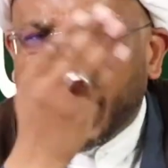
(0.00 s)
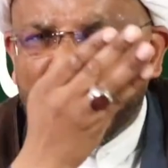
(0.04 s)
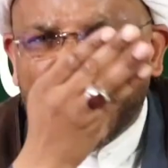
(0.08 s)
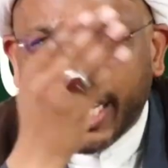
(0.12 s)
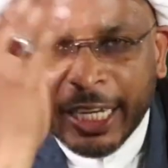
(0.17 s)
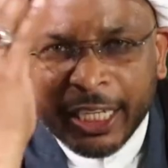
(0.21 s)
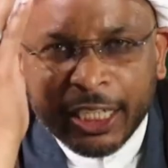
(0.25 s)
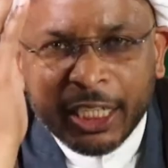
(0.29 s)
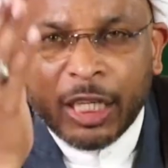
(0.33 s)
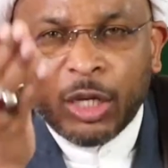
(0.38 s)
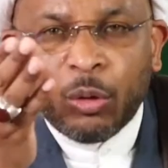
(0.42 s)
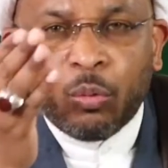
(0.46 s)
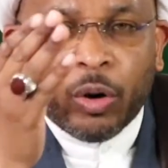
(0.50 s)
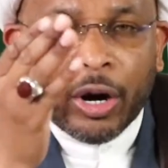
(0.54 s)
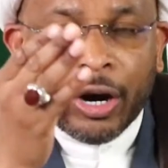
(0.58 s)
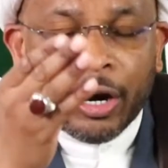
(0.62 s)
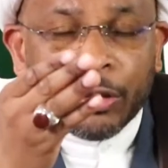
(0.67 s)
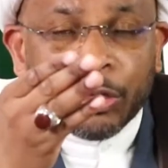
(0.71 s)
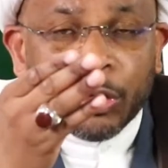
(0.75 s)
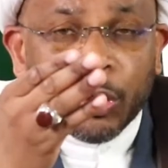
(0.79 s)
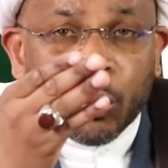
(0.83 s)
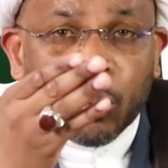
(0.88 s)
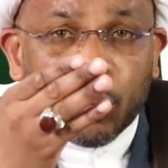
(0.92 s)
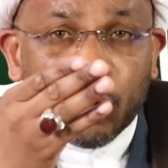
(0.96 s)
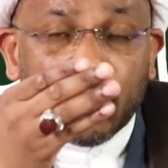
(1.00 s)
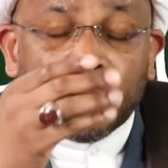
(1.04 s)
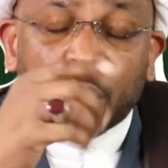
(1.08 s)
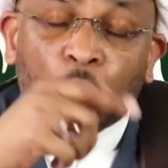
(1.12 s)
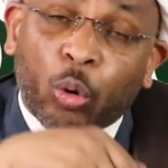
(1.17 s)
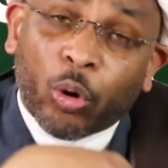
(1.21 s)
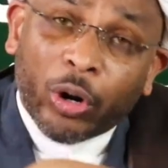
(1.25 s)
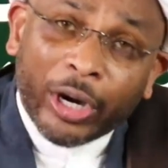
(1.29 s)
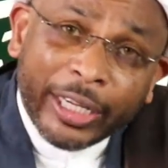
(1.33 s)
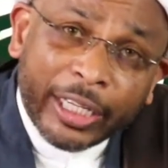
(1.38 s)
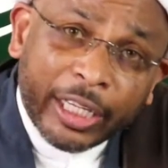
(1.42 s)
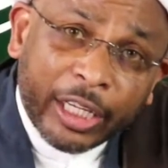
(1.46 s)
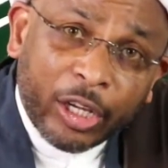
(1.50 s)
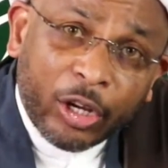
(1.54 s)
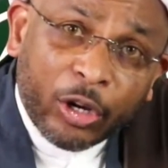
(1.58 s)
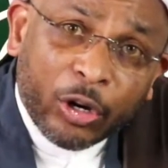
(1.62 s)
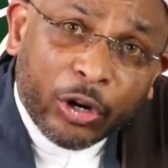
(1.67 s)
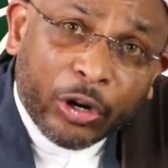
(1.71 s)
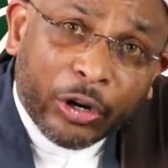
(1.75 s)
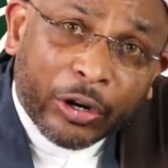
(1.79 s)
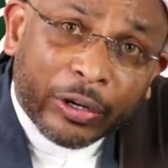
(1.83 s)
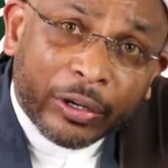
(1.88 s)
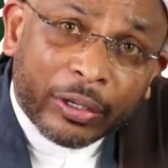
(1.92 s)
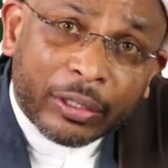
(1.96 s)
anywhere in the world, or
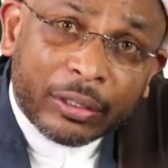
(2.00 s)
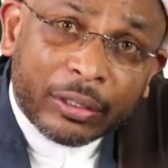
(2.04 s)
here,